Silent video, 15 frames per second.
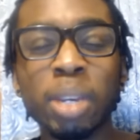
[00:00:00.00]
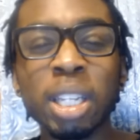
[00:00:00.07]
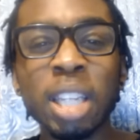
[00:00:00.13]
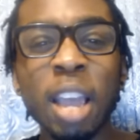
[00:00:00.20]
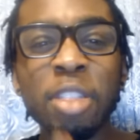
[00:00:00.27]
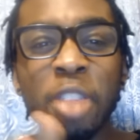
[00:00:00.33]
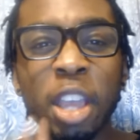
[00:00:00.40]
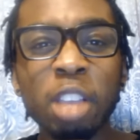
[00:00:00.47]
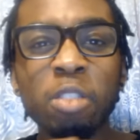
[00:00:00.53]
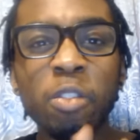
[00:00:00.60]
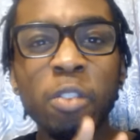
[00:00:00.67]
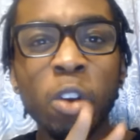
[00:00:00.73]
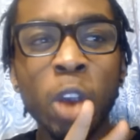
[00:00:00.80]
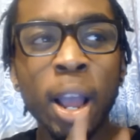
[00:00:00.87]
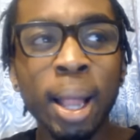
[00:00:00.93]
Because I think
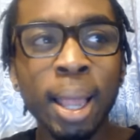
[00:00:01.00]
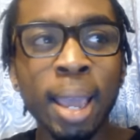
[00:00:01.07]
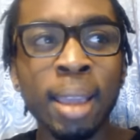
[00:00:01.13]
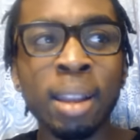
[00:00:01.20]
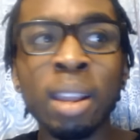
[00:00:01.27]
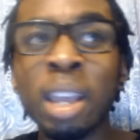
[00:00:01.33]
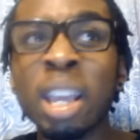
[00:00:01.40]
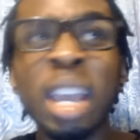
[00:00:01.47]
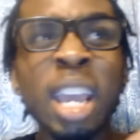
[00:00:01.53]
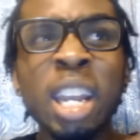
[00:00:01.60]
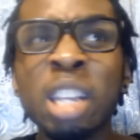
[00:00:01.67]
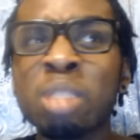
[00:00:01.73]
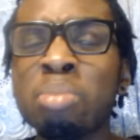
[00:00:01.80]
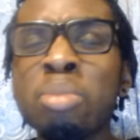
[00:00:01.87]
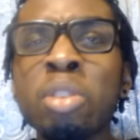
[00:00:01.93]
Pharrell,
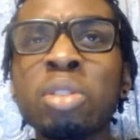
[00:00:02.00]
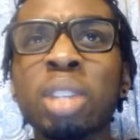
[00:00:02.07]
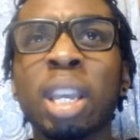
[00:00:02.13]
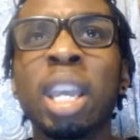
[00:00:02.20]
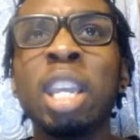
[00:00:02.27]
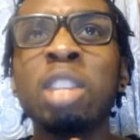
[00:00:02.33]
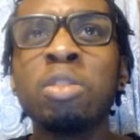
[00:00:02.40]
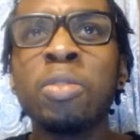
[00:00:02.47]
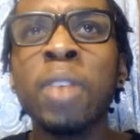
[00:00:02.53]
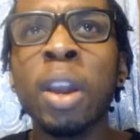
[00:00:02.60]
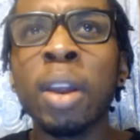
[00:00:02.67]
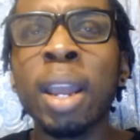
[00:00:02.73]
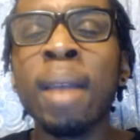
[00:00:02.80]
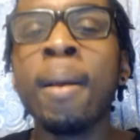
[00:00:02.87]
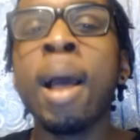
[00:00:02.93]
in his music, he's
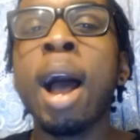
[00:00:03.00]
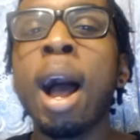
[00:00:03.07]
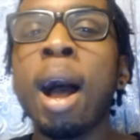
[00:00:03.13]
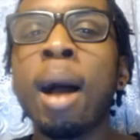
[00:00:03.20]
very